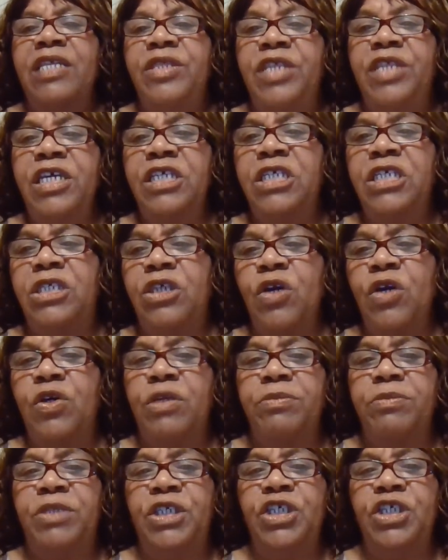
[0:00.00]
This
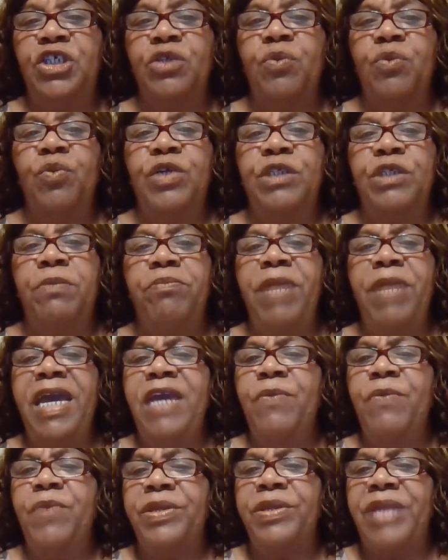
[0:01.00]
circumcision was
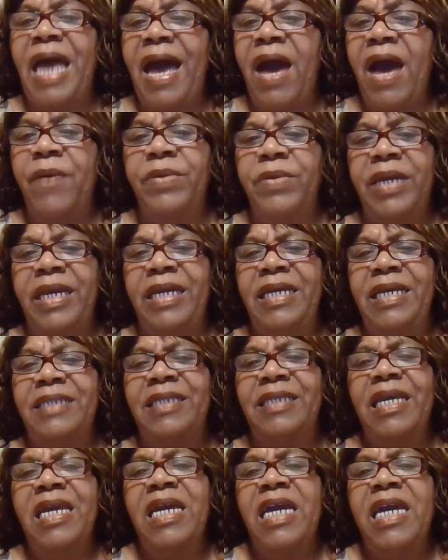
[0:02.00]
made without
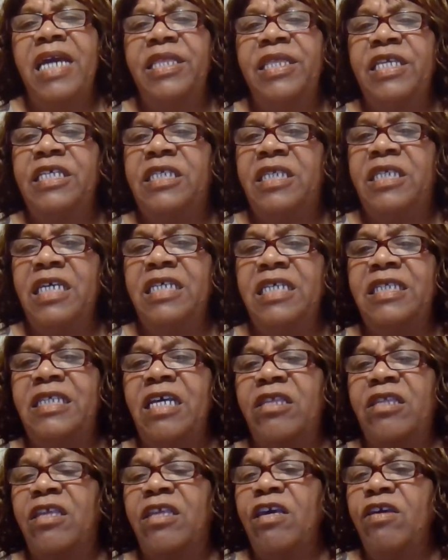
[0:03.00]
hands in the sense
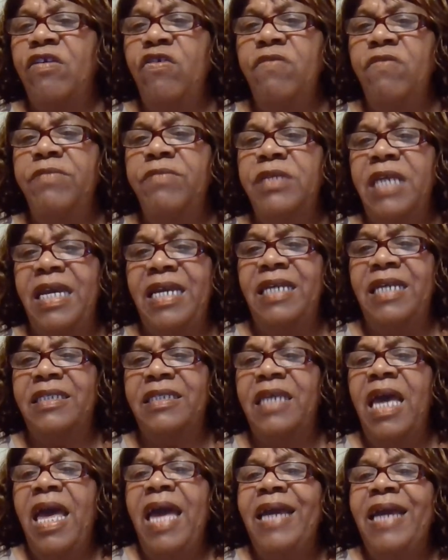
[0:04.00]
that the human
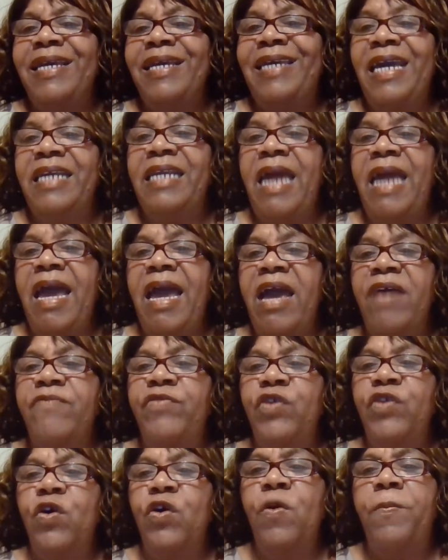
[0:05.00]
hands can have
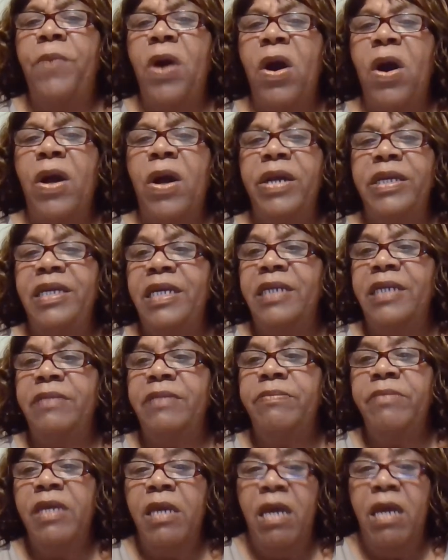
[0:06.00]
no part in,